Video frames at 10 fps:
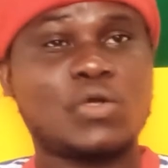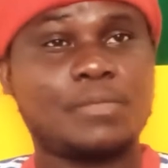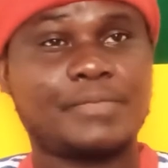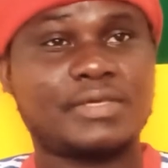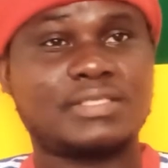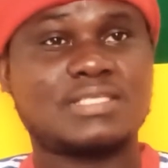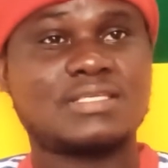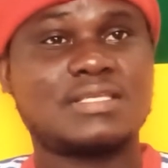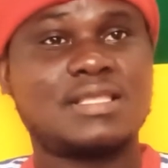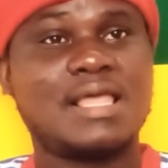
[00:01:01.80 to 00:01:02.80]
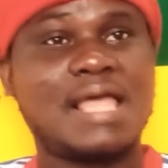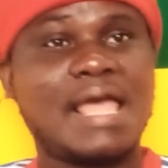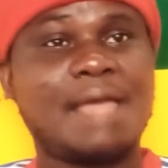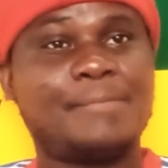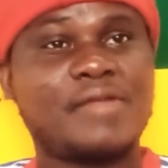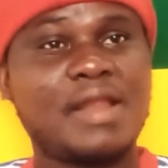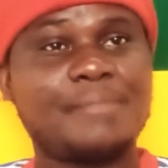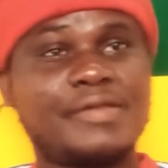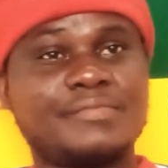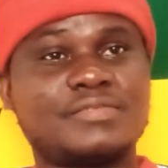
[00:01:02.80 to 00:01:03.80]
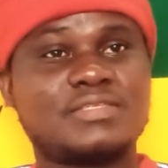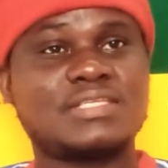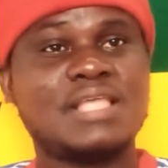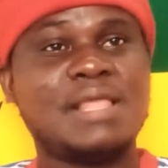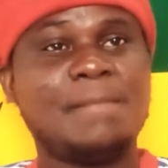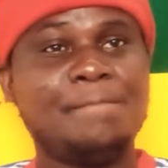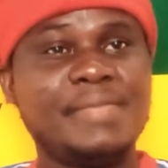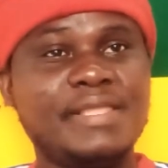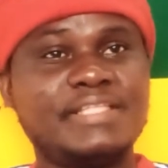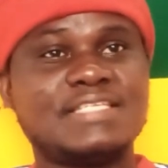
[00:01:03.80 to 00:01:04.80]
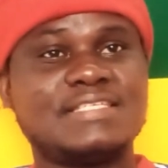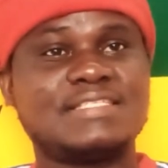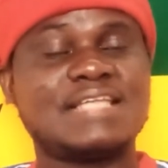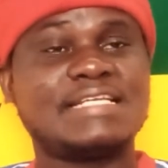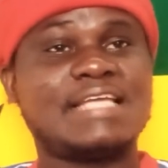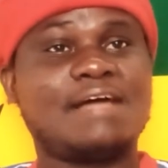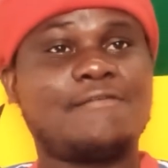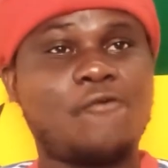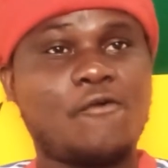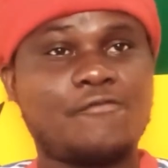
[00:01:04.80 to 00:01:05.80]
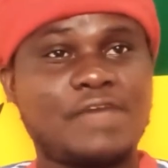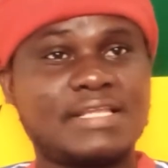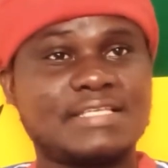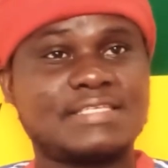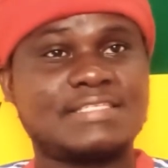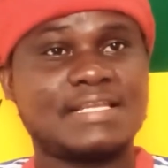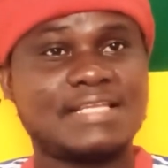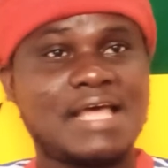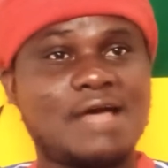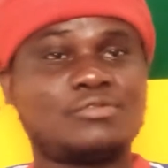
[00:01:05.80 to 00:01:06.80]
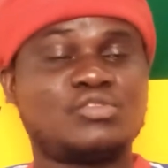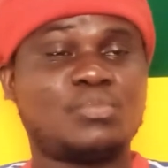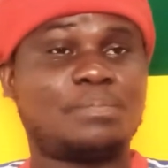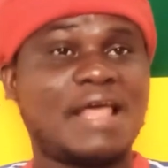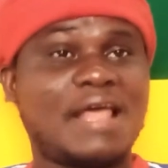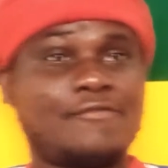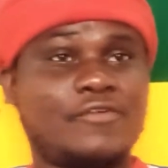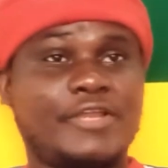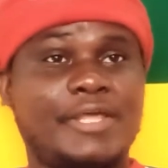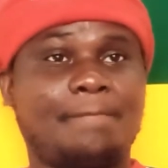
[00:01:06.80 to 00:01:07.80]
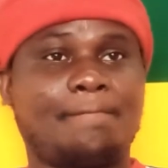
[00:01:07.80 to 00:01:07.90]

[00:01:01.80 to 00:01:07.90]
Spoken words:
topics and problems, meetings that their forefathers sat down to plan for them.